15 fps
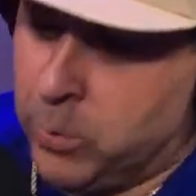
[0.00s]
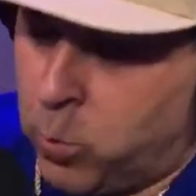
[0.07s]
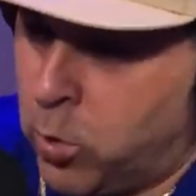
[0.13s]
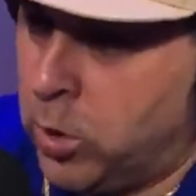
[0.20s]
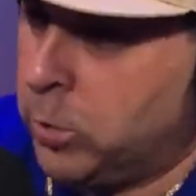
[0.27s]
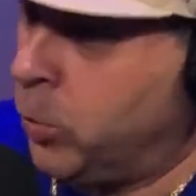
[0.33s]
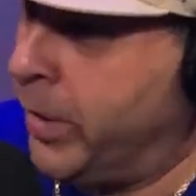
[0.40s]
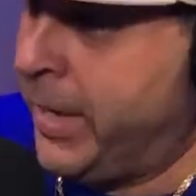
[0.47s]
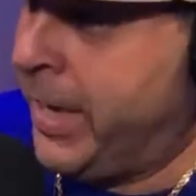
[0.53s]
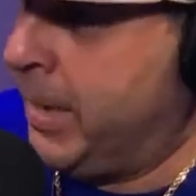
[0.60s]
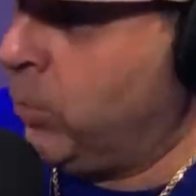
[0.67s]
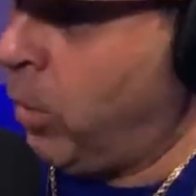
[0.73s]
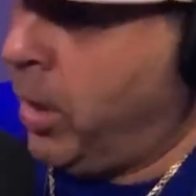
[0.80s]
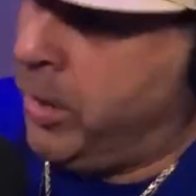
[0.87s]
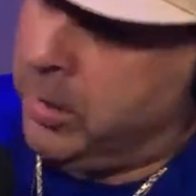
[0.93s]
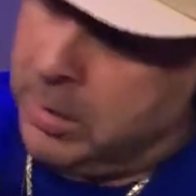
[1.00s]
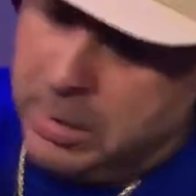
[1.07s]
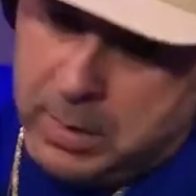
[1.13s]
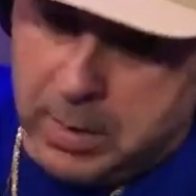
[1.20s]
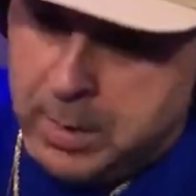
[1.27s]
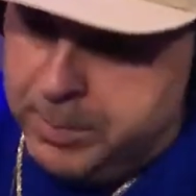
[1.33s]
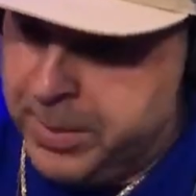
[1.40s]
the world went haywire.
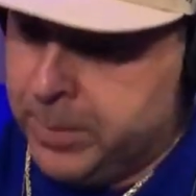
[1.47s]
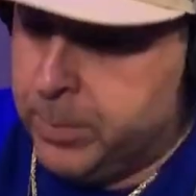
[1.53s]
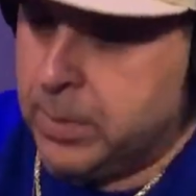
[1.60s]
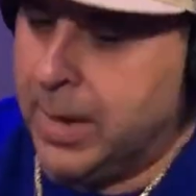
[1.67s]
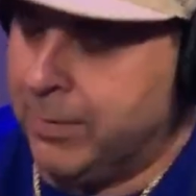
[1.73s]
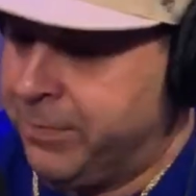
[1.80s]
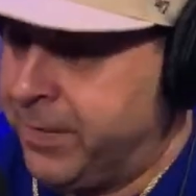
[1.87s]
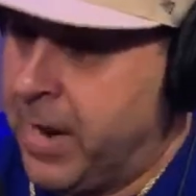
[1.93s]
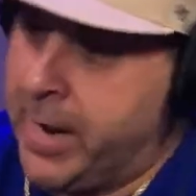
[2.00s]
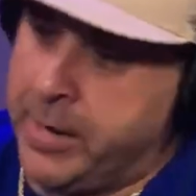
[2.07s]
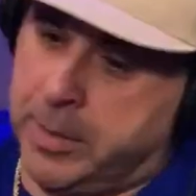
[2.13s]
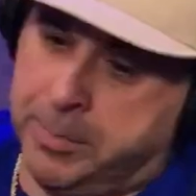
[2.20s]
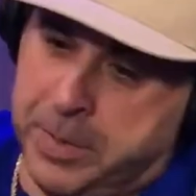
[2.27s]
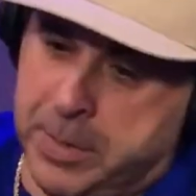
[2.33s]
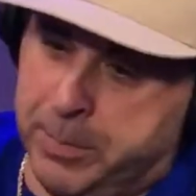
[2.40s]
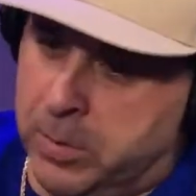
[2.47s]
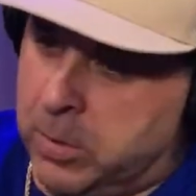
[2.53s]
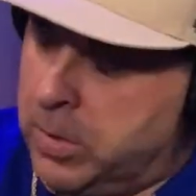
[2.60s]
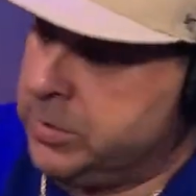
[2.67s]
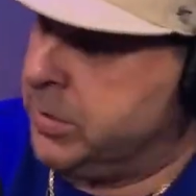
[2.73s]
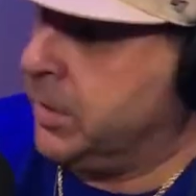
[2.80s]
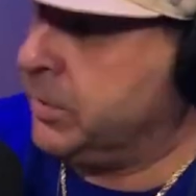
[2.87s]
People got fired. People
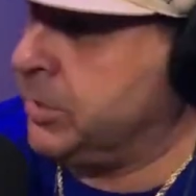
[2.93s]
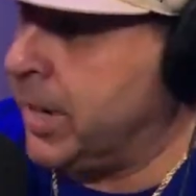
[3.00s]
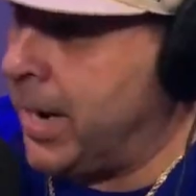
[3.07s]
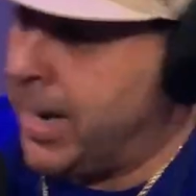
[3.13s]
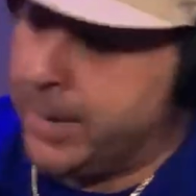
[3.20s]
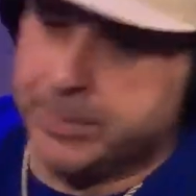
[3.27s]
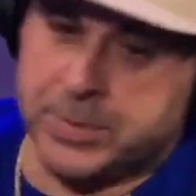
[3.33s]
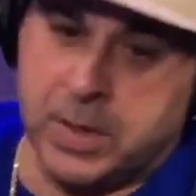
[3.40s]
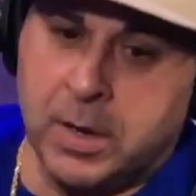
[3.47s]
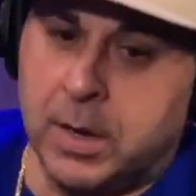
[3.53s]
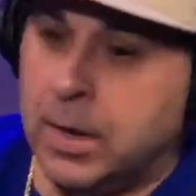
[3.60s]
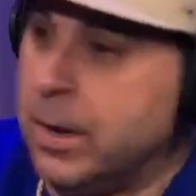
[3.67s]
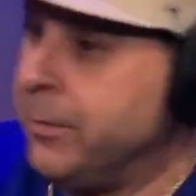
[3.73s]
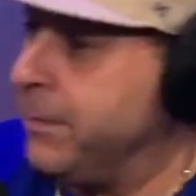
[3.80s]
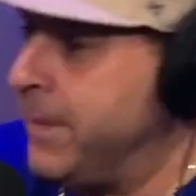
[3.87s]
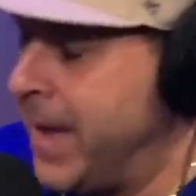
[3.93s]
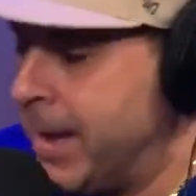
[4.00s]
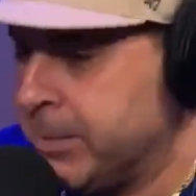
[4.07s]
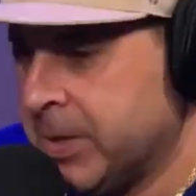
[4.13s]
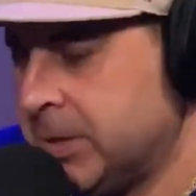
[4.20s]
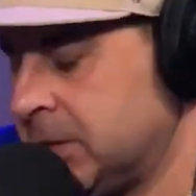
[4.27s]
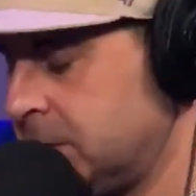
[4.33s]
lost their jobs.
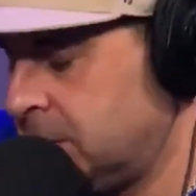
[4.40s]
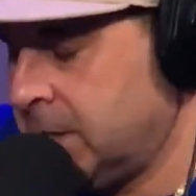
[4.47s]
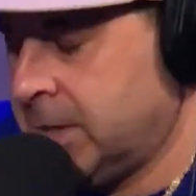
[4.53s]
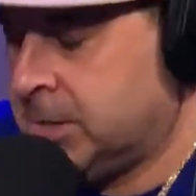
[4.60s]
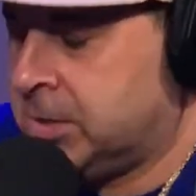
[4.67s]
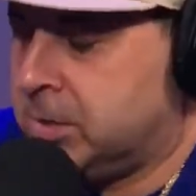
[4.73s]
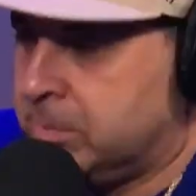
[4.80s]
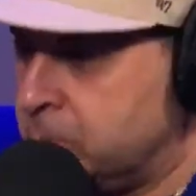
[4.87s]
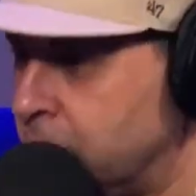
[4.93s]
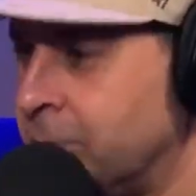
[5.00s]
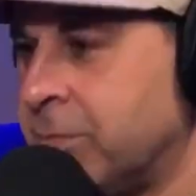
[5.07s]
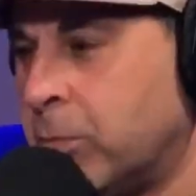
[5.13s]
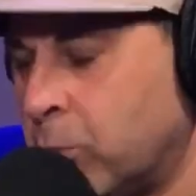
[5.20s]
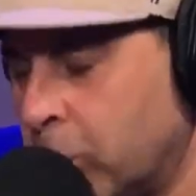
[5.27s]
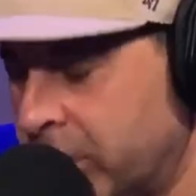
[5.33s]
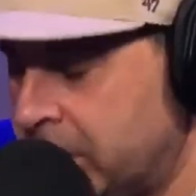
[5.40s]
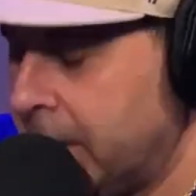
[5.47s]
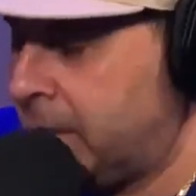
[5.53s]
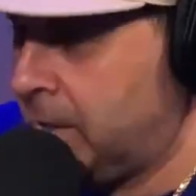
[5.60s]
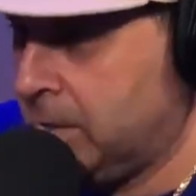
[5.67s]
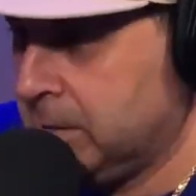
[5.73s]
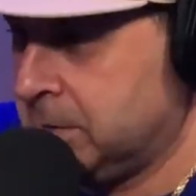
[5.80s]
Families. It's
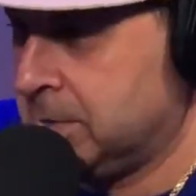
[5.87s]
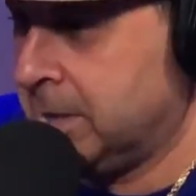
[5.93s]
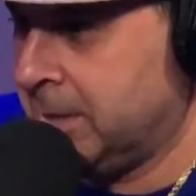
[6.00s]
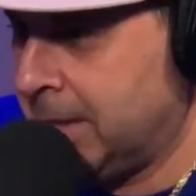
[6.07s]
ridiculous. And